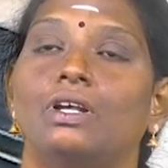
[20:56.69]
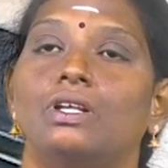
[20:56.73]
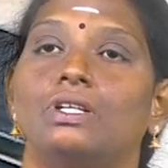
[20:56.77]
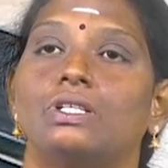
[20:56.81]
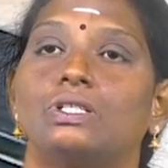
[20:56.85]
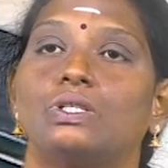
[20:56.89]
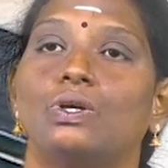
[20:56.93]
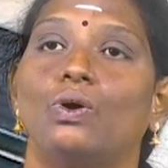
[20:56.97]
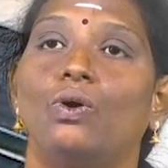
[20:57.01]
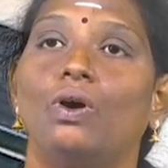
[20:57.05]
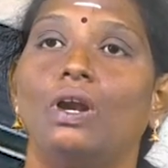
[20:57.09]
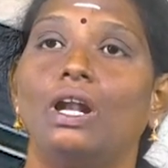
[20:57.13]

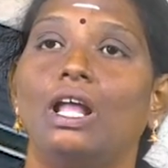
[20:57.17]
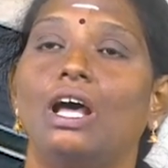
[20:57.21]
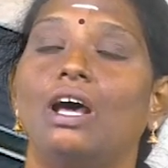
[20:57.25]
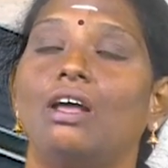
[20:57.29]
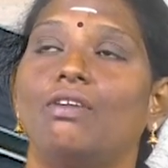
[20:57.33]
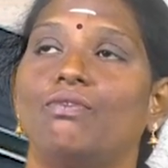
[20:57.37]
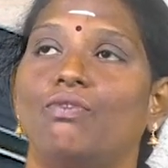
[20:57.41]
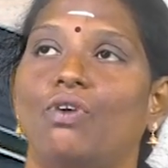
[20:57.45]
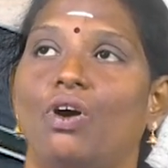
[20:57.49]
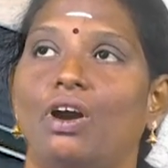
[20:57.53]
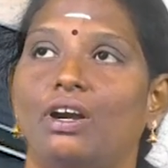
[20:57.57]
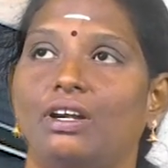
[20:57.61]
Solar
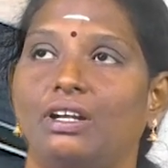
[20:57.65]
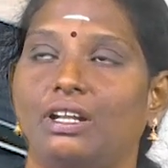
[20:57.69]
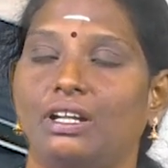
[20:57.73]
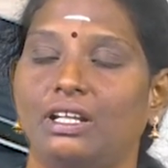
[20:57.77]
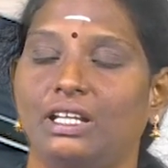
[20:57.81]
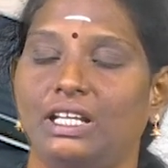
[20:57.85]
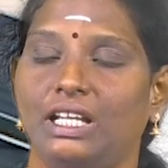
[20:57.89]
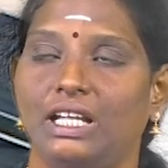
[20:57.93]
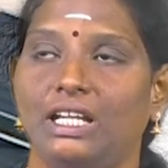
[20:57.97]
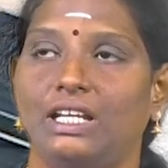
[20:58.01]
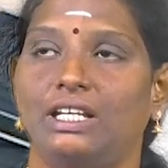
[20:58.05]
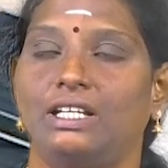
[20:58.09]
water
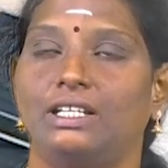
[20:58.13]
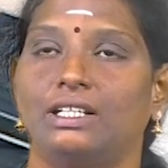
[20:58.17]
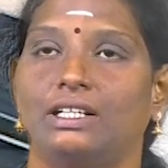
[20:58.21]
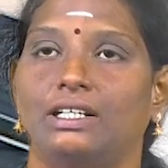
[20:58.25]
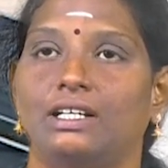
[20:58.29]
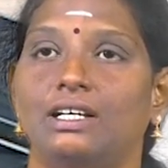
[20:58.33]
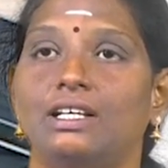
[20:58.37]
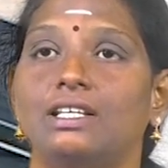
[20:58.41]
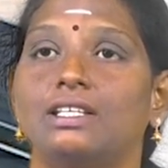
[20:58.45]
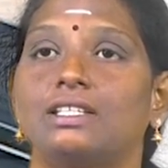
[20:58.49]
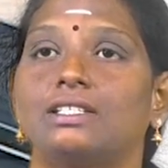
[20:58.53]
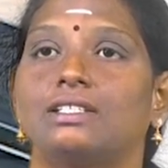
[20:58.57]

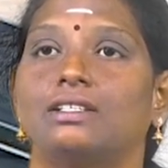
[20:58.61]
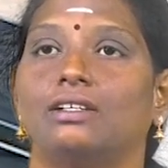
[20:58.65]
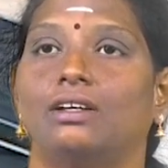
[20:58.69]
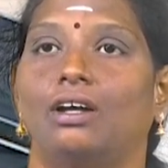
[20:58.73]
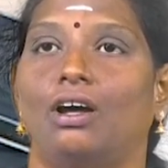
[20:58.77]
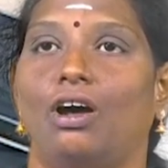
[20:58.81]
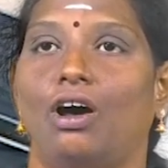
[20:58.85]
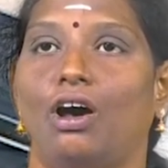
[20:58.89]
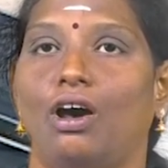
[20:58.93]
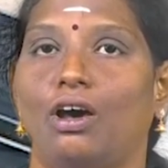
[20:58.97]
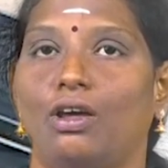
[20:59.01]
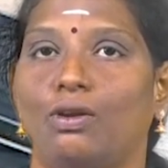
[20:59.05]
heaters
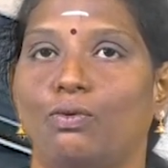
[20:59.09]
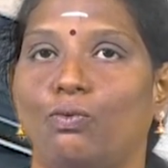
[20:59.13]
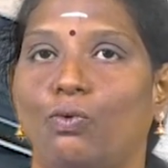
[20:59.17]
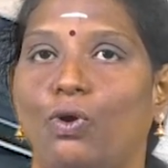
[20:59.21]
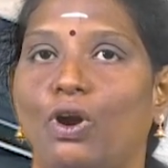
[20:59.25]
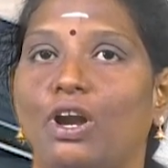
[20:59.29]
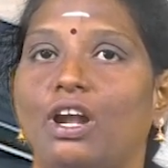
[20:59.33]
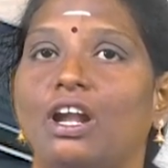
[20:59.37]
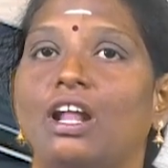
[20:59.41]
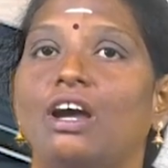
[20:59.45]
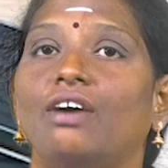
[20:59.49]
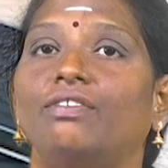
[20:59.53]
are
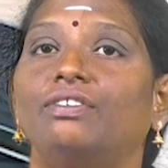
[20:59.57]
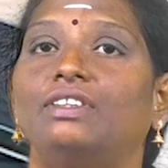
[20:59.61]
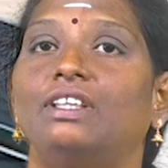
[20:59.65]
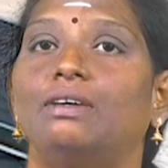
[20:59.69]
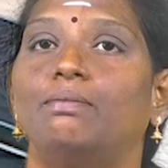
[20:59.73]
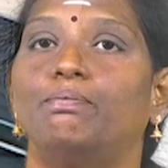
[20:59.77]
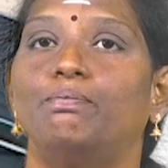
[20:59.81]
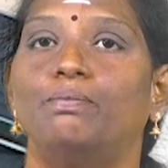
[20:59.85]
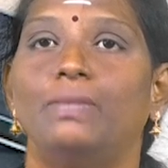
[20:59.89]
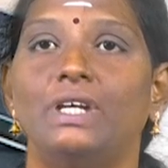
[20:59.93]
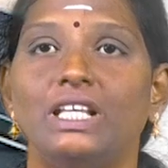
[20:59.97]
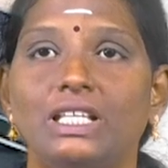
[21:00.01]
one of
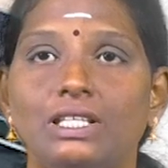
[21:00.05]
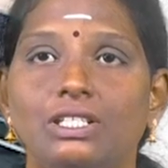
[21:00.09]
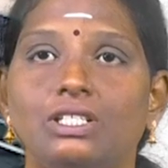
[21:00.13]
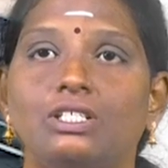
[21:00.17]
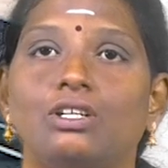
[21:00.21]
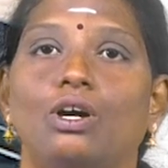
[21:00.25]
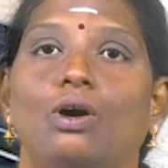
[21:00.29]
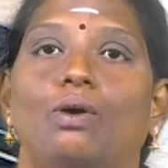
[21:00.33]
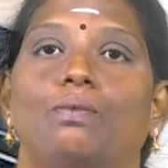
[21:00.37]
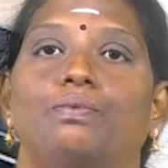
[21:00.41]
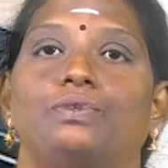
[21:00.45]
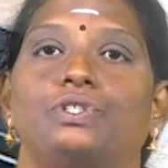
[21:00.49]
the
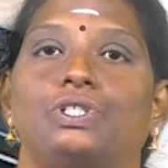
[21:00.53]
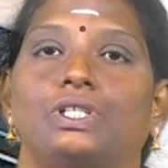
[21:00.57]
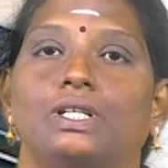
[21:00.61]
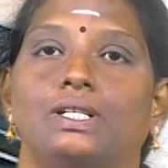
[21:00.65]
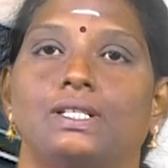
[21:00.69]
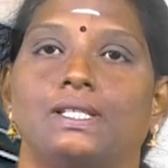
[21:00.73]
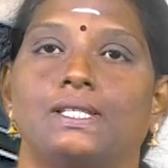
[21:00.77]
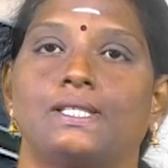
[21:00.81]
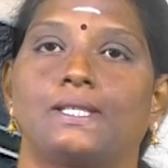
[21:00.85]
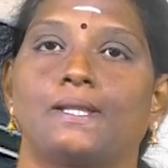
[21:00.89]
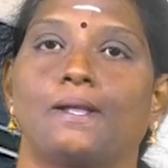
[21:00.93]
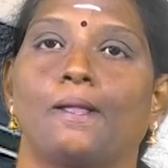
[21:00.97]
best
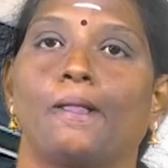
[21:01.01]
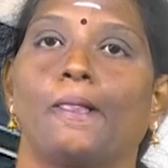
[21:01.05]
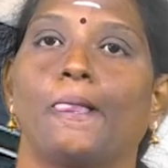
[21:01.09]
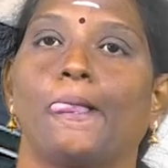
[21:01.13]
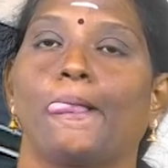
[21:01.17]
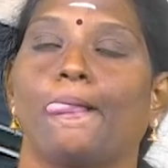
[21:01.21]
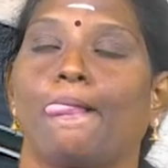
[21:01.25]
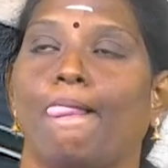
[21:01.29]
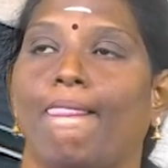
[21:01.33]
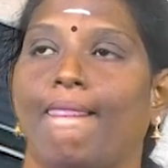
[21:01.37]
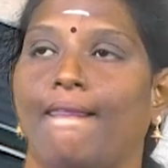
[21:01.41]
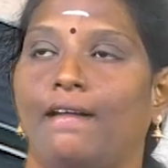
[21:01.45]
options
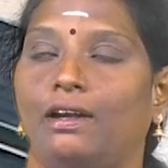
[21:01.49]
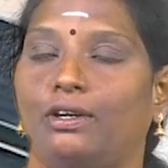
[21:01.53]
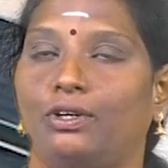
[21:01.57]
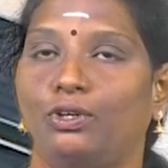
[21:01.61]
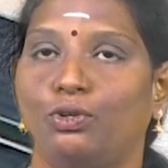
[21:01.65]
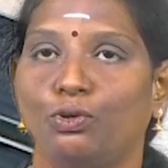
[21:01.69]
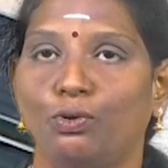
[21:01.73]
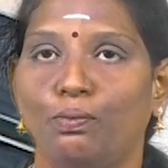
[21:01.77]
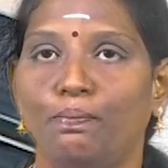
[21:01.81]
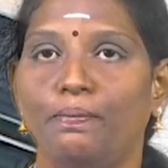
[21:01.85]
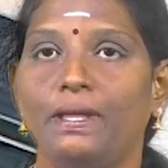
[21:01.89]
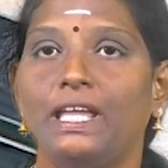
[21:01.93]

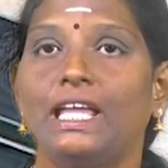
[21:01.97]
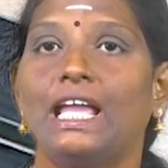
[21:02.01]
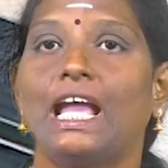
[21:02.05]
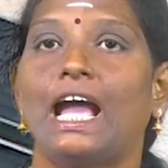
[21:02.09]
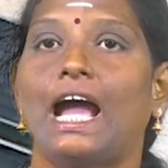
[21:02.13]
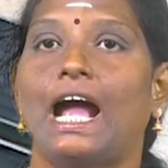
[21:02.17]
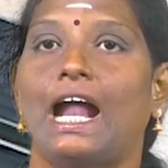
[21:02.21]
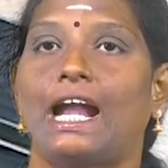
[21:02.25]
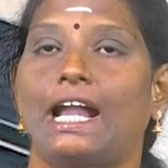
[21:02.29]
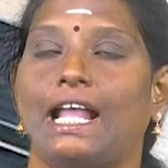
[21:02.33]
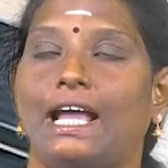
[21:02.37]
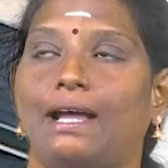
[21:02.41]
to be
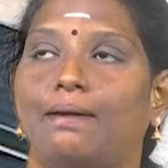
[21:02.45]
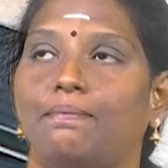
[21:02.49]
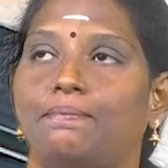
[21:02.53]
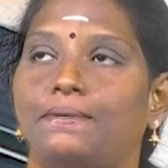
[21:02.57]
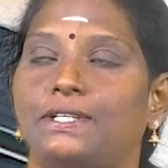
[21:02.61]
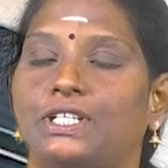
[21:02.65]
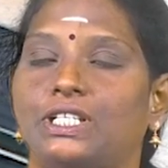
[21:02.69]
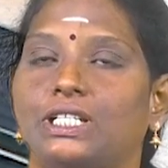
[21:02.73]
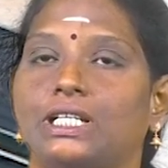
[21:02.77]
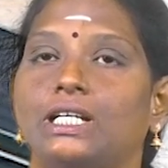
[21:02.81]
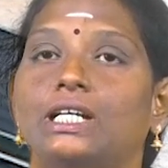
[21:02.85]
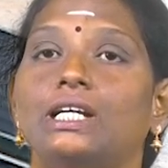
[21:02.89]

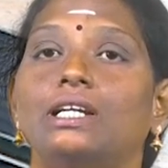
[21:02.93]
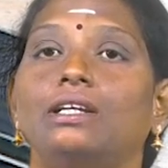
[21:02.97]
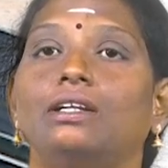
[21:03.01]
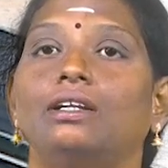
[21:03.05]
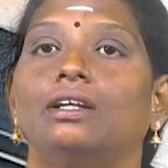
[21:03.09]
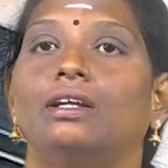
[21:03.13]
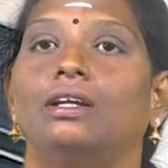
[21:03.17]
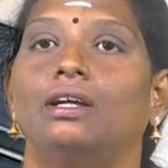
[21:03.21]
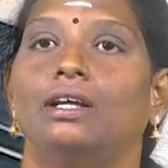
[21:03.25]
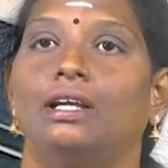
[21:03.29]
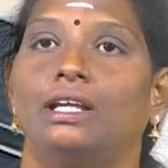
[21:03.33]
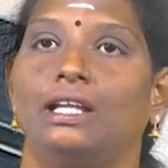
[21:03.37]

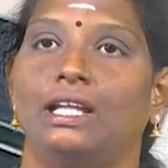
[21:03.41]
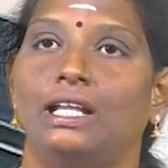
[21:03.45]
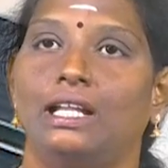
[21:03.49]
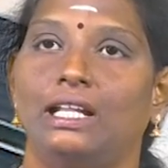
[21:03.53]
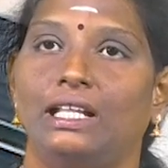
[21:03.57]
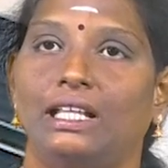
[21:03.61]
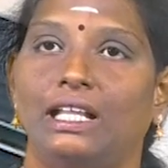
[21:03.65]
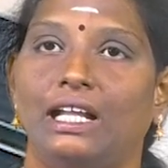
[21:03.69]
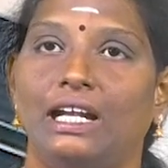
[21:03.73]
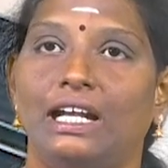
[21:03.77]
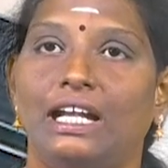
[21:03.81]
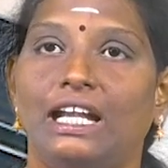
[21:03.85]
adapted
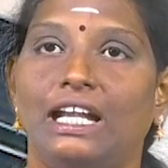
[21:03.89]
in the